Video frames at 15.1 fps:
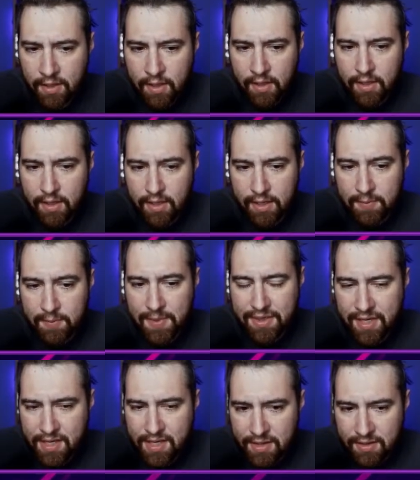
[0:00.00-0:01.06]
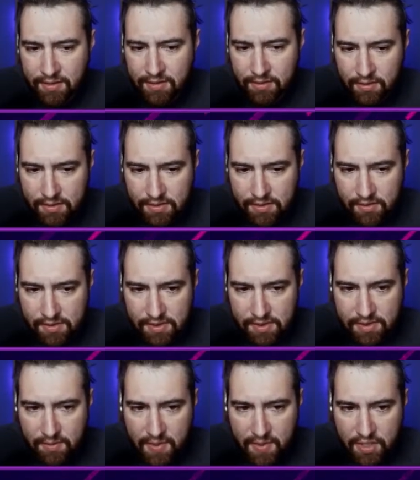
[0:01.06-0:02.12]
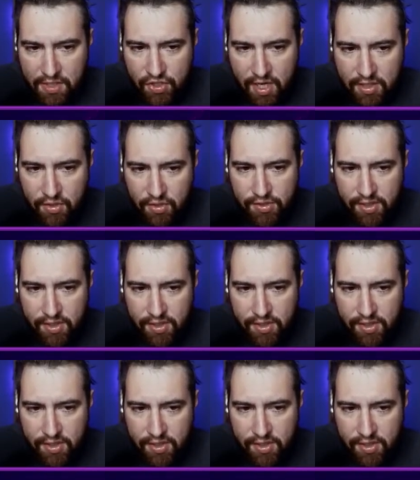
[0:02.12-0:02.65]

I think is this the Mudshot user?